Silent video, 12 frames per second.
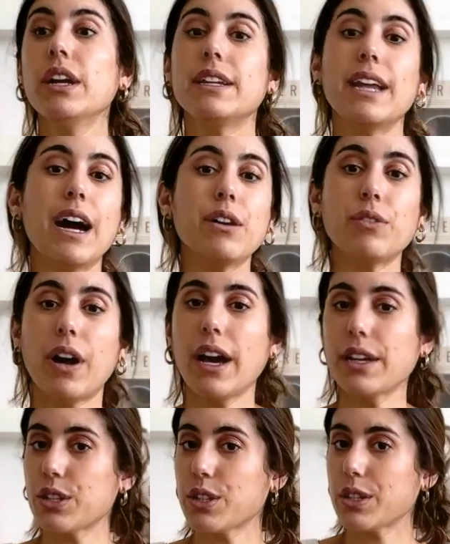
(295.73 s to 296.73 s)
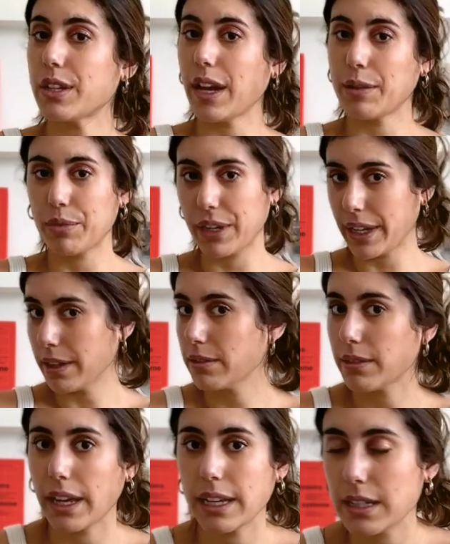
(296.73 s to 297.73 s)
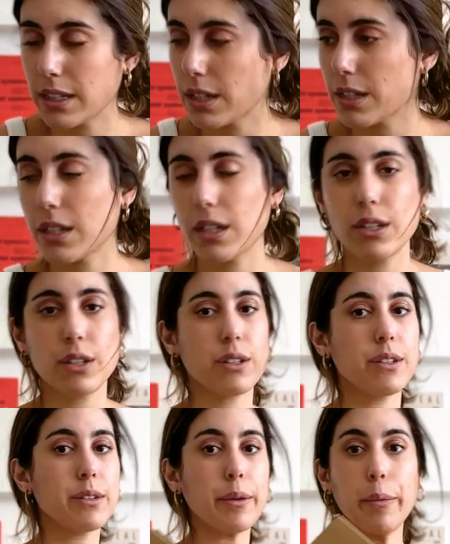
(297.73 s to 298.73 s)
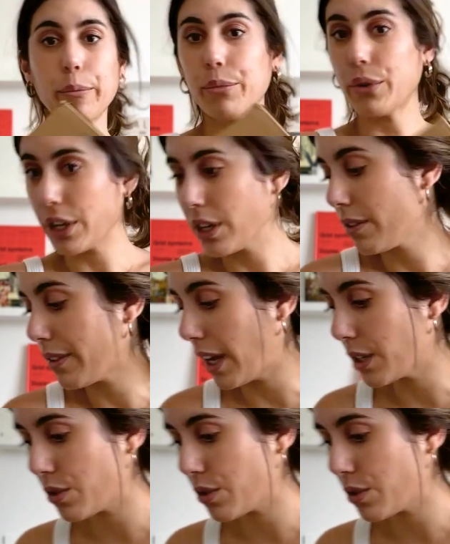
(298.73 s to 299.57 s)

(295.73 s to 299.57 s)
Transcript: now I bring it. Like seriously, just bring your flash